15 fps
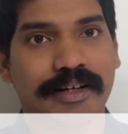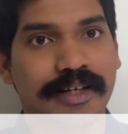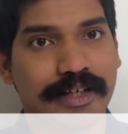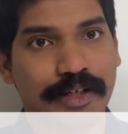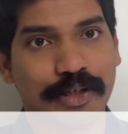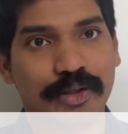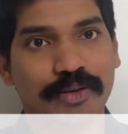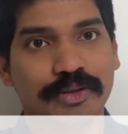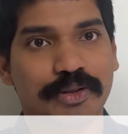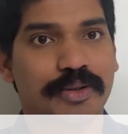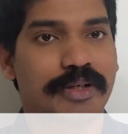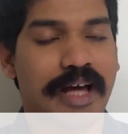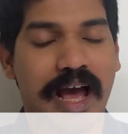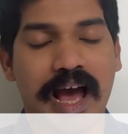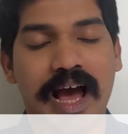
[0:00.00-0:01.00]
radio
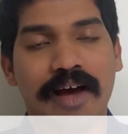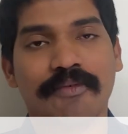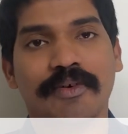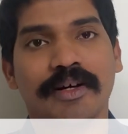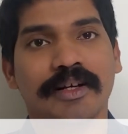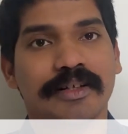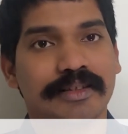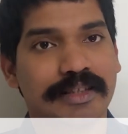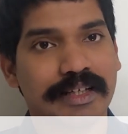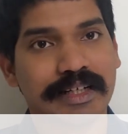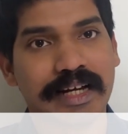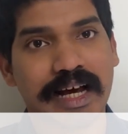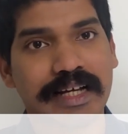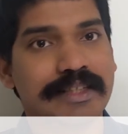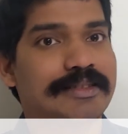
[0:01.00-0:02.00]
should have the
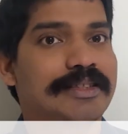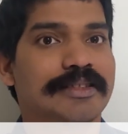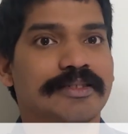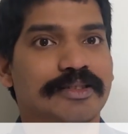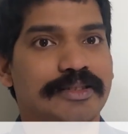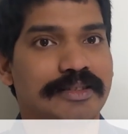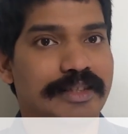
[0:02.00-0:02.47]
license,